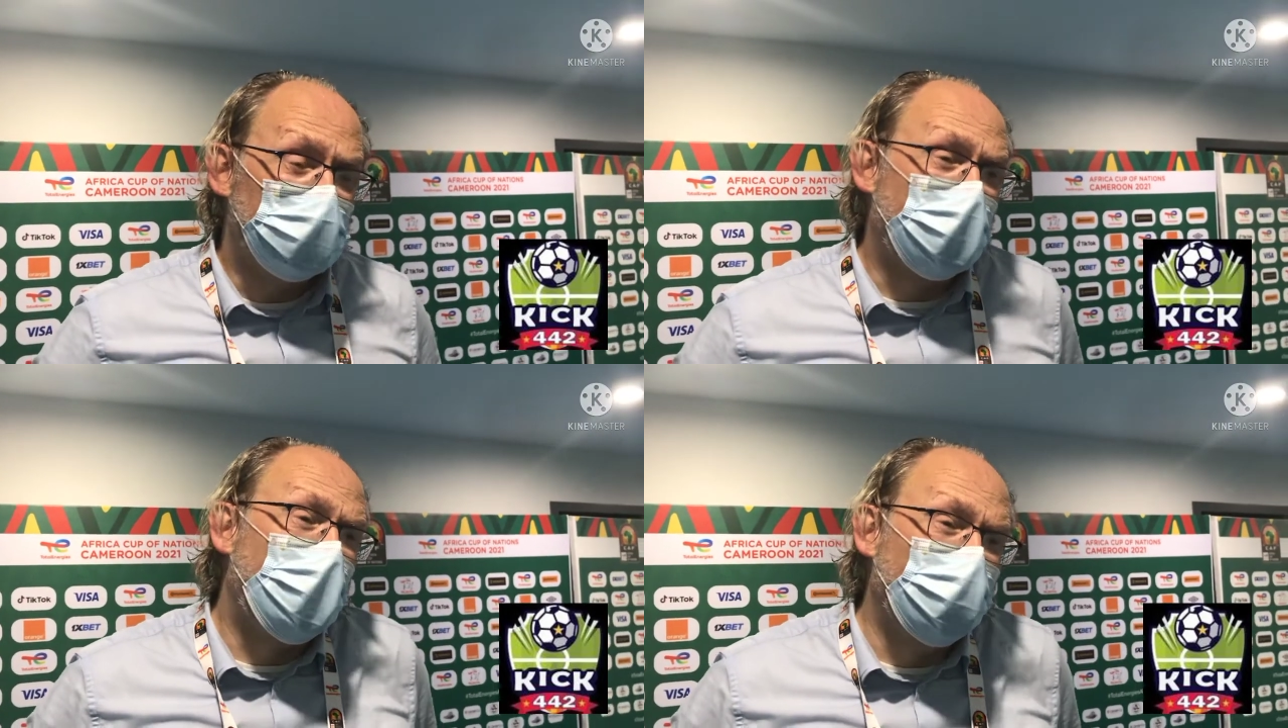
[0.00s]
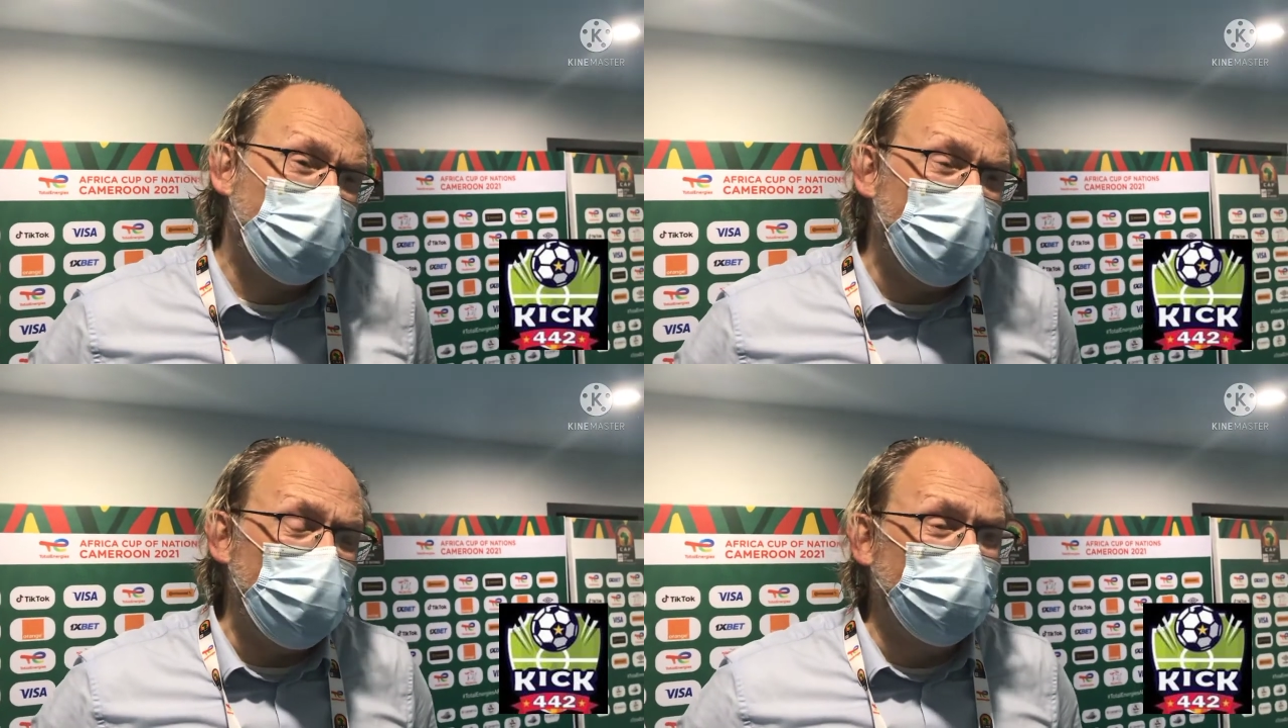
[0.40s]
probably
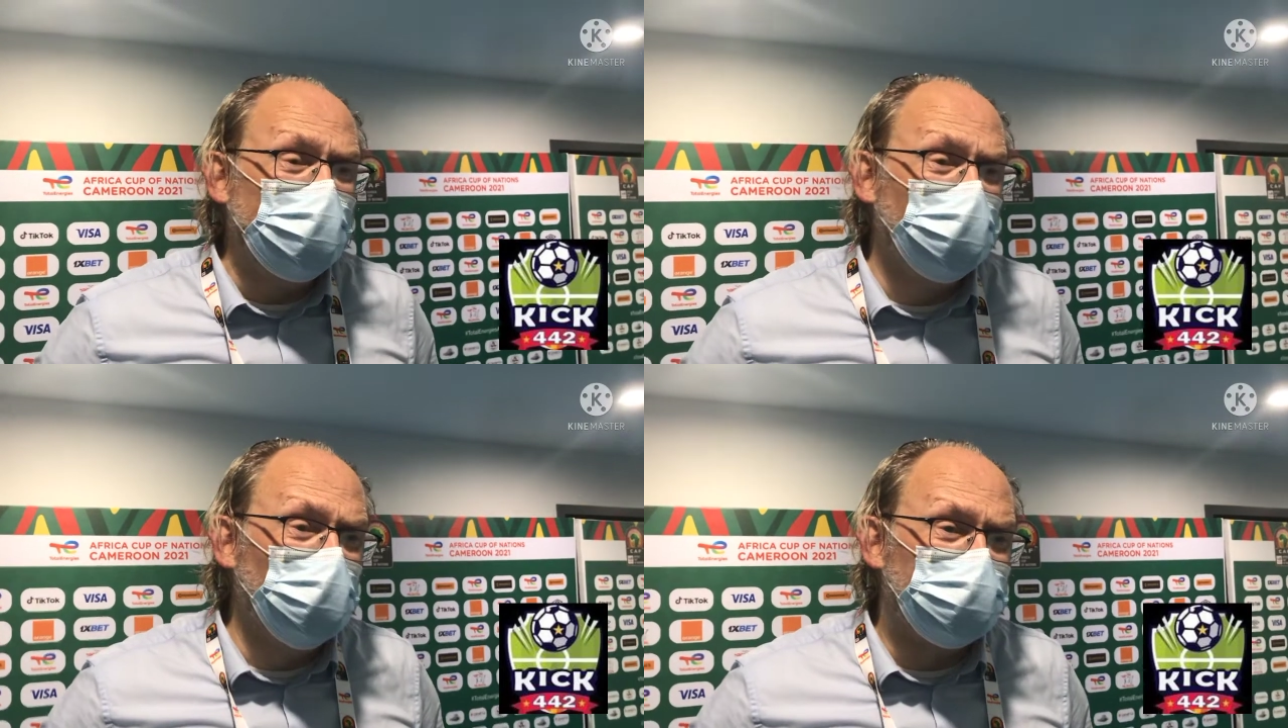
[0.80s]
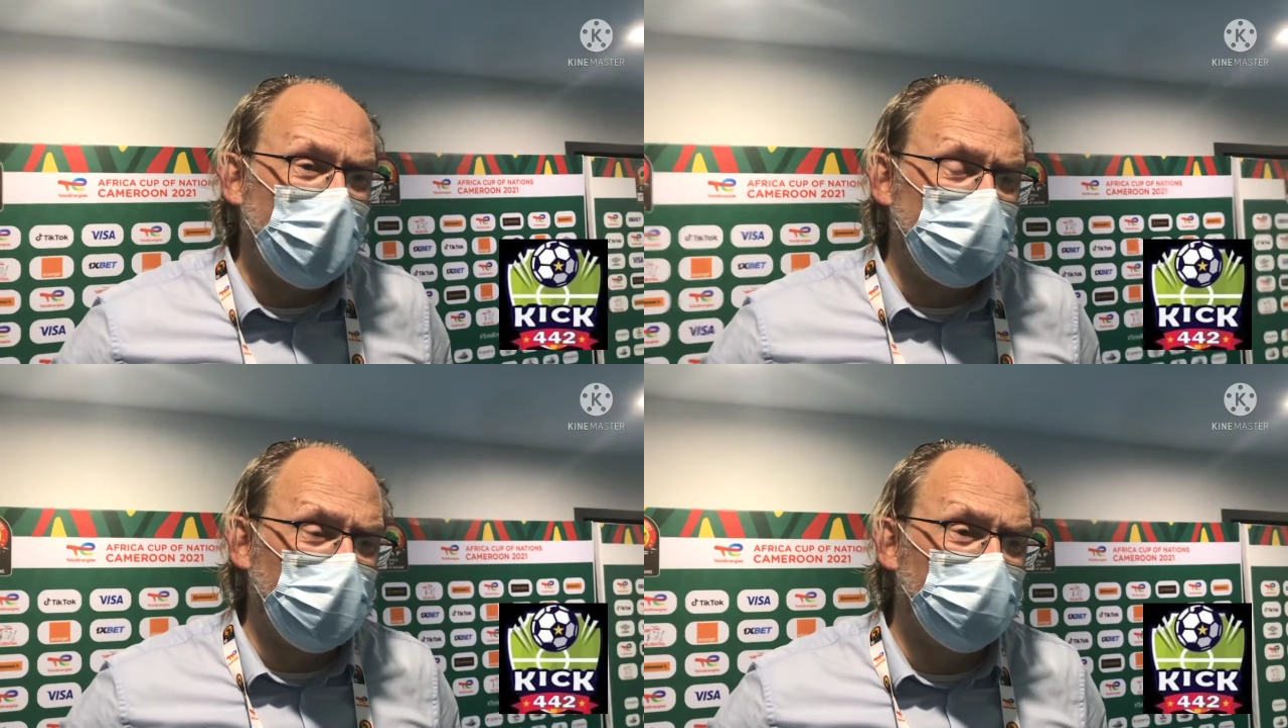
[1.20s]
maybe the new
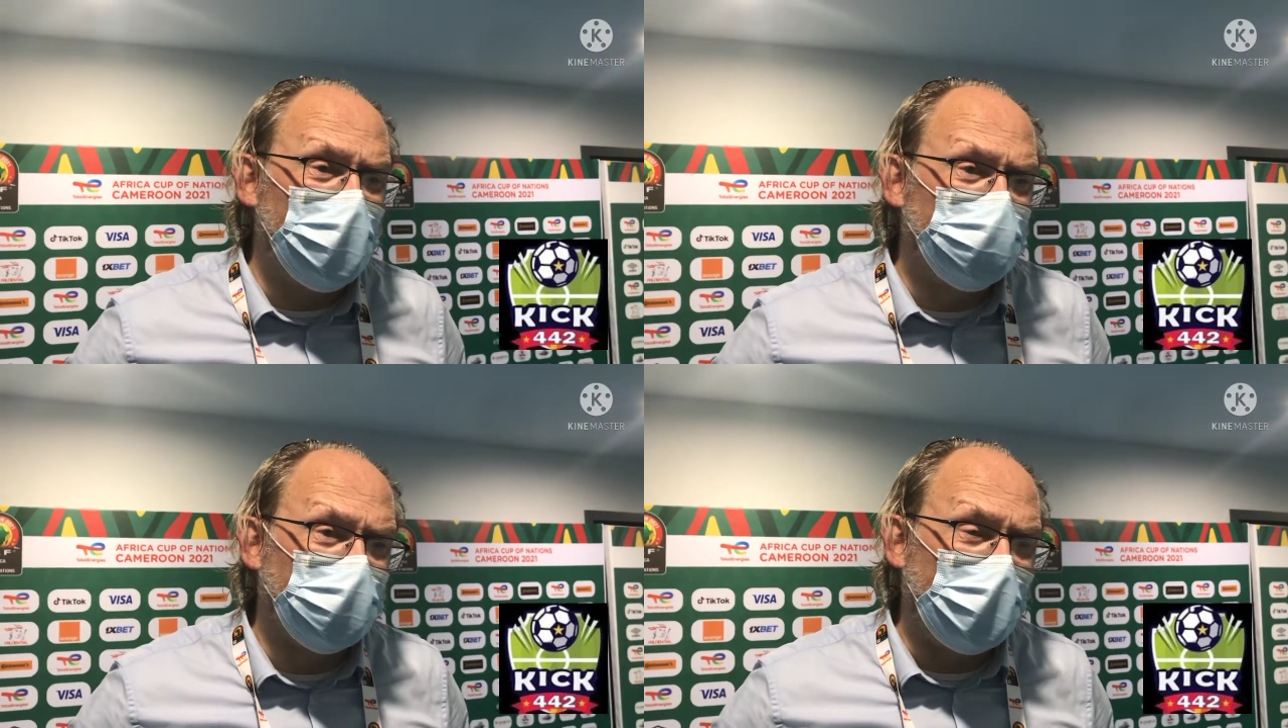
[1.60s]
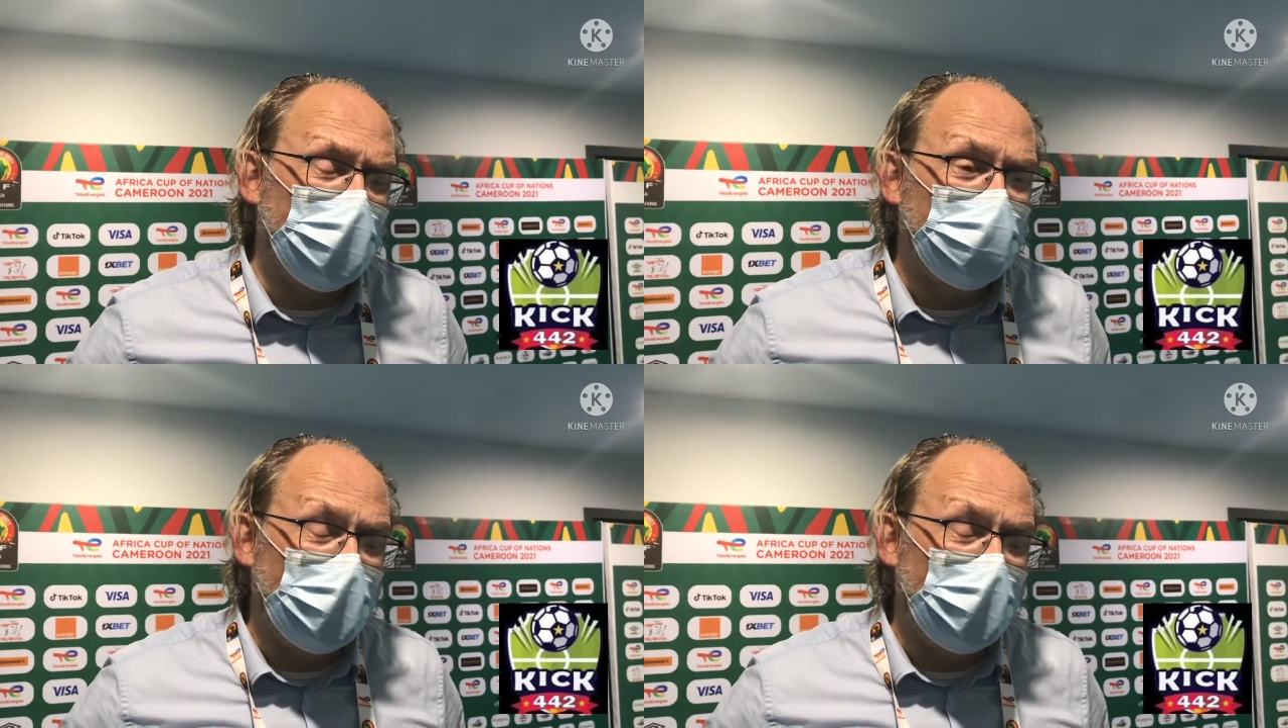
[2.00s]
champion of Africa,